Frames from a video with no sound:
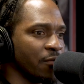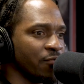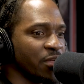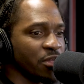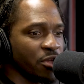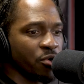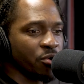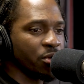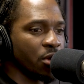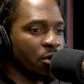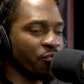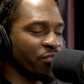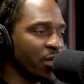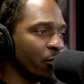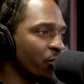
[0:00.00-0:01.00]
Then you know,
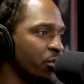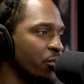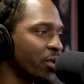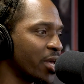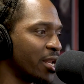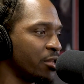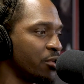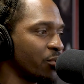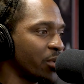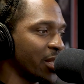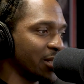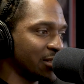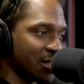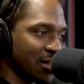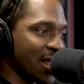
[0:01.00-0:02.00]
then when you get it, you get
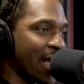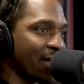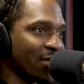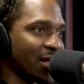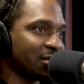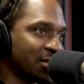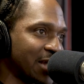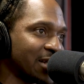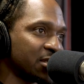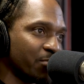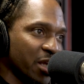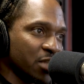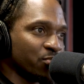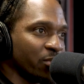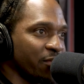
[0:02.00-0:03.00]
into that. That's
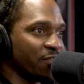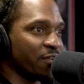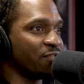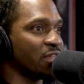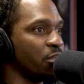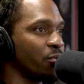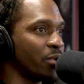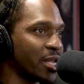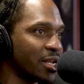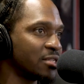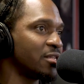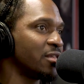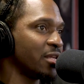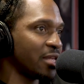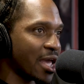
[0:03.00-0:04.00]
May 25th. Then you get
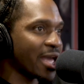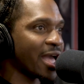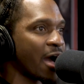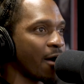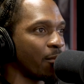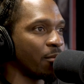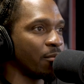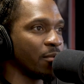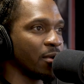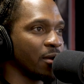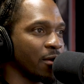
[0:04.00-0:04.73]
into the Ye album.